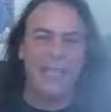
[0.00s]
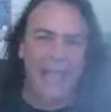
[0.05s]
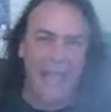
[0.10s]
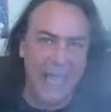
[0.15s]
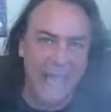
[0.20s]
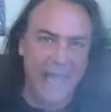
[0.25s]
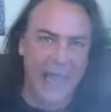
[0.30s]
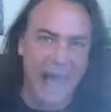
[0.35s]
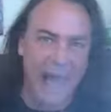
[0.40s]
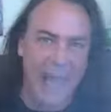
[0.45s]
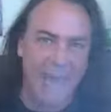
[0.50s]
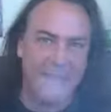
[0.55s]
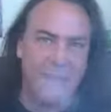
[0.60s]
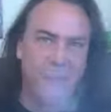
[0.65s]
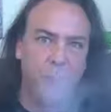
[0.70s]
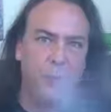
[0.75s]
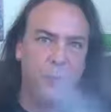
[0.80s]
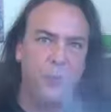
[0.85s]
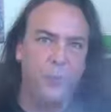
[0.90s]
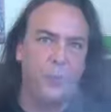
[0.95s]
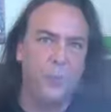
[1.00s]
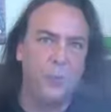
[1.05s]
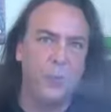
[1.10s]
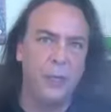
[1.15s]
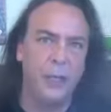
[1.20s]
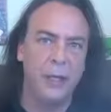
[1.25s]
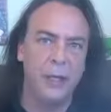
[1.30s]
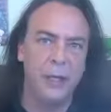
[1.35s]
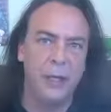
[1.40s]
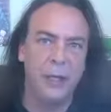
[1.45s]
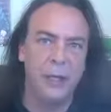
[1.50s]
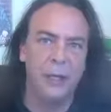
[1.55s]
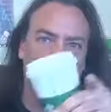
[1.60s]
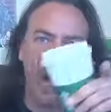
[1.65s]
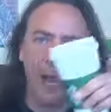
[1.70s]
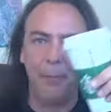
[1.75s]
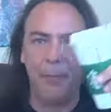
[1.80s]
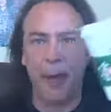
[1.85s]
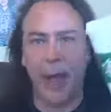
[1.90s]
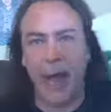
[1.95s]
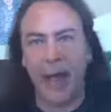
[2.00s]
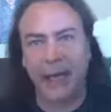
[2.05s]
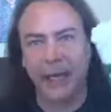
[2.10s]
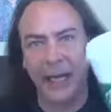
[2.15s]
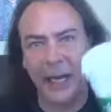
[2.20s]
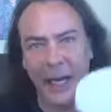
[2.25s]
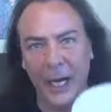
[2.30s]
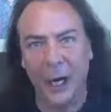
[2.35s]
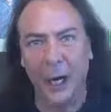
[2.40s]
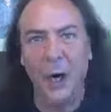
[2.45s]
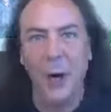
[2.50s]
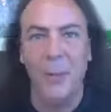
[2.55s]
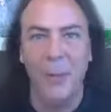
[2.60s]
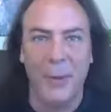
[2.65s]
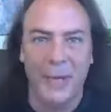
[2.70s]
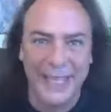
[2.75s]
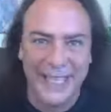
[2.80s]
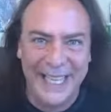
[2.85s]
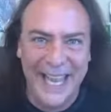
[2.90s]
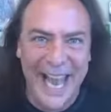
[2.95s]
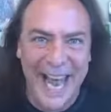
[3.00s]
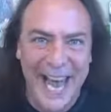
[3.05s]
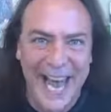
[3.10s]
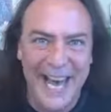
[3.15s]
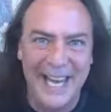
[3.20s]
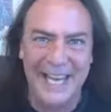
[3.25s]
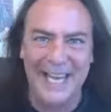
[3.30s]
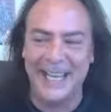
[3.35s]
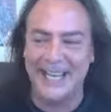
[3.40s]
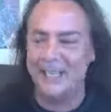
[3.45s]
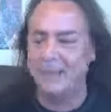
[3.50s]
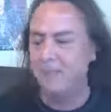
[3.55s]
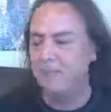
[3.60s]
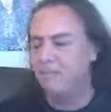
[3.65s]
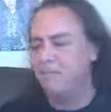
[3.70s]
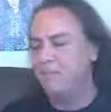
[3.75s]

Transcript: day, guys. Right back here, mañana.